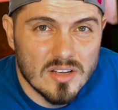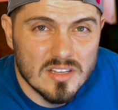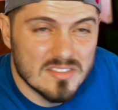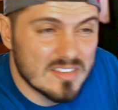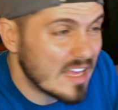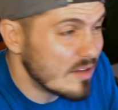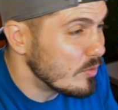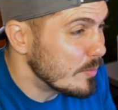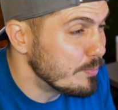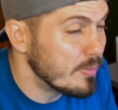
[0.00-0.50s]
It's
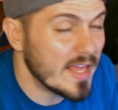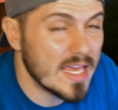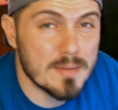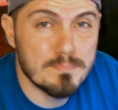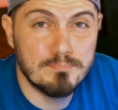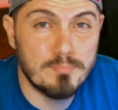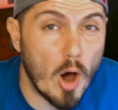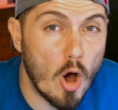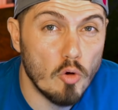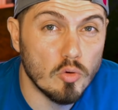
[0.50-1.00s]
like we're playing
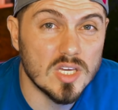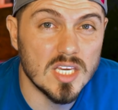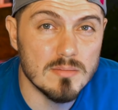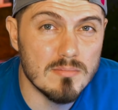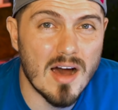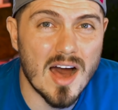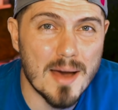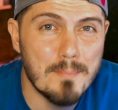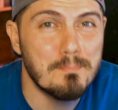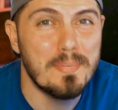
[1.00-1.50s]

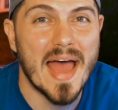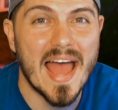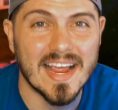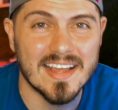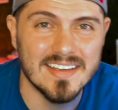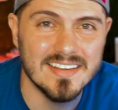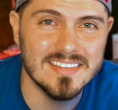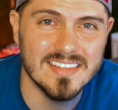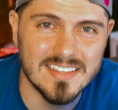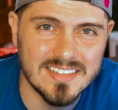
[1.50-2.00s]
Pokemon
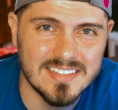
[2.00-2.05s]
back in the